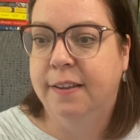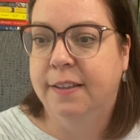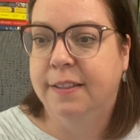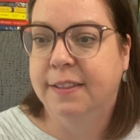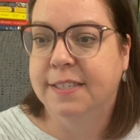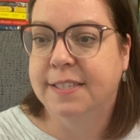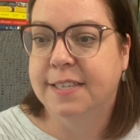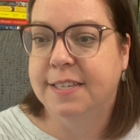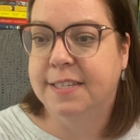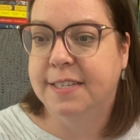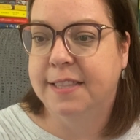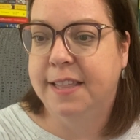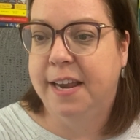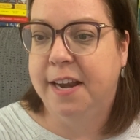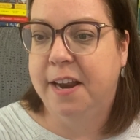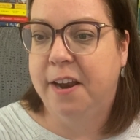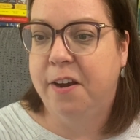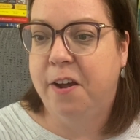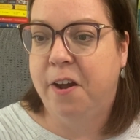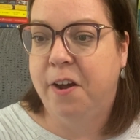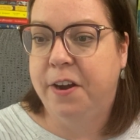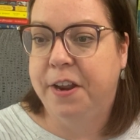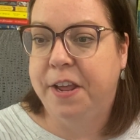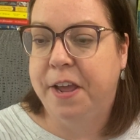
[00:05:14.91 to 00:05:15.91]
Listen to that
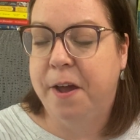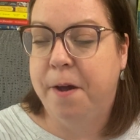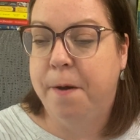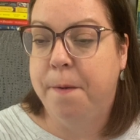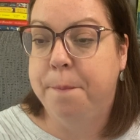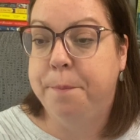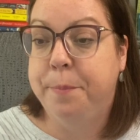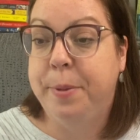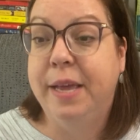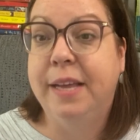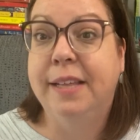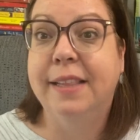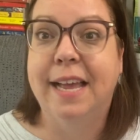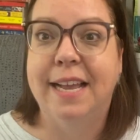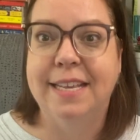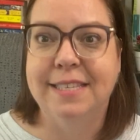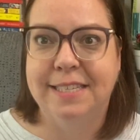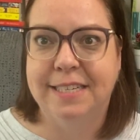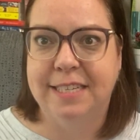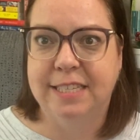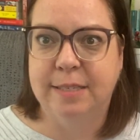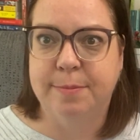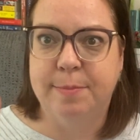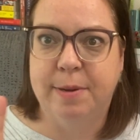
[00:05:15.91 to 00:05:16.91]
on audio. Big
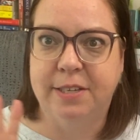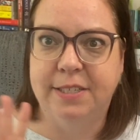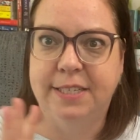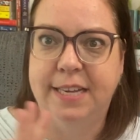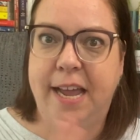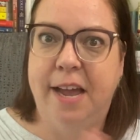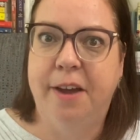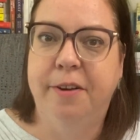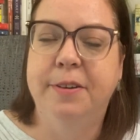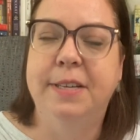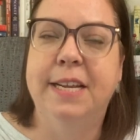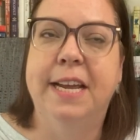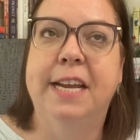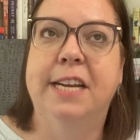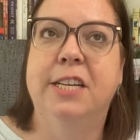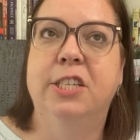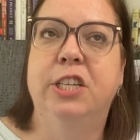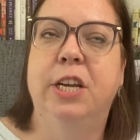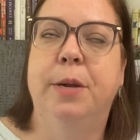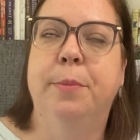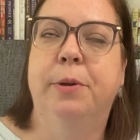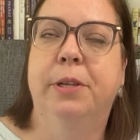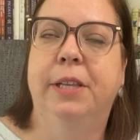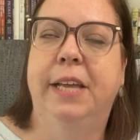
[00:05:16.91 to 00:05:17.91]
Lies in a Small Town, Diane
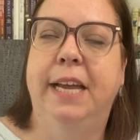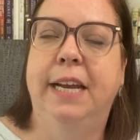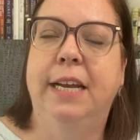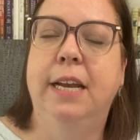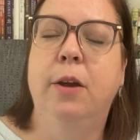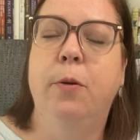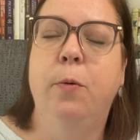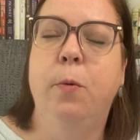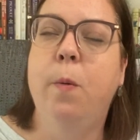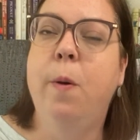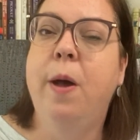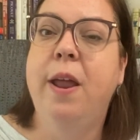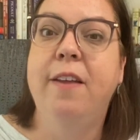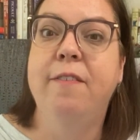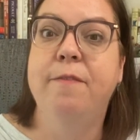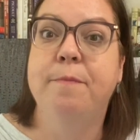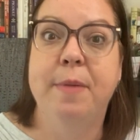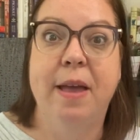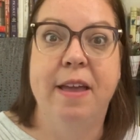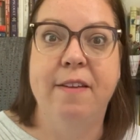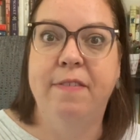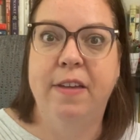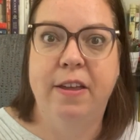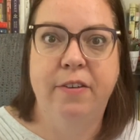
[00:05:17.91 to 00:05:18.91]
Chamberlain, one of
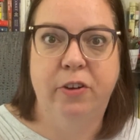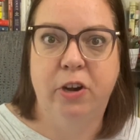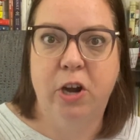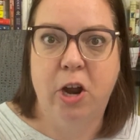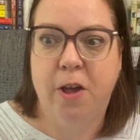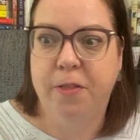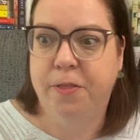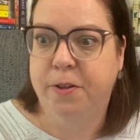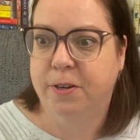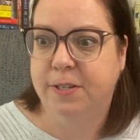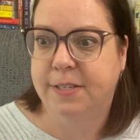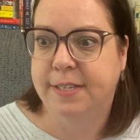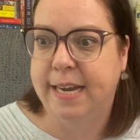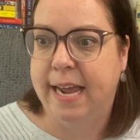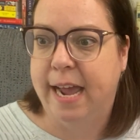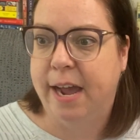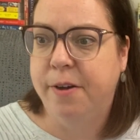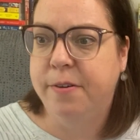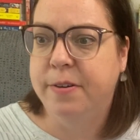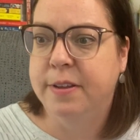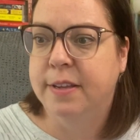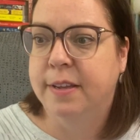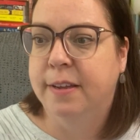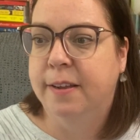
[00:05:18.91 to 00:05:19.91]
my favorite authors
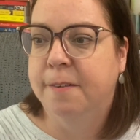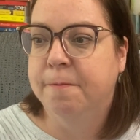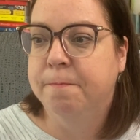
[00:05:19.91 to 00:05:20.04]
now.